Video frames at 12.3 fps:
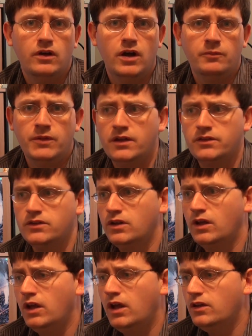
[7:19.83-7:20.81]
I'm not the
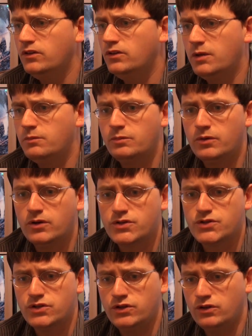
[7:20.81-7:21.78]
type of
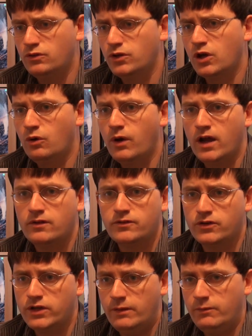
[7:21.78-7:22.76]
person, you know, to go after
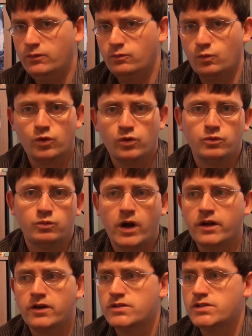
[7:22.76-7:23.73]
gaming world
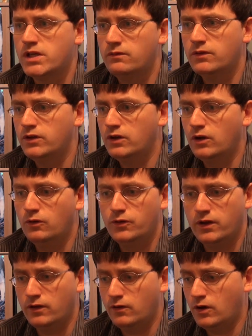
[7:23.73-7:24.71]
records, even though
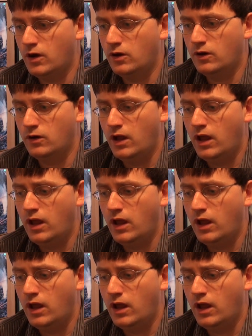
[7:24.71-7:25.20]
there are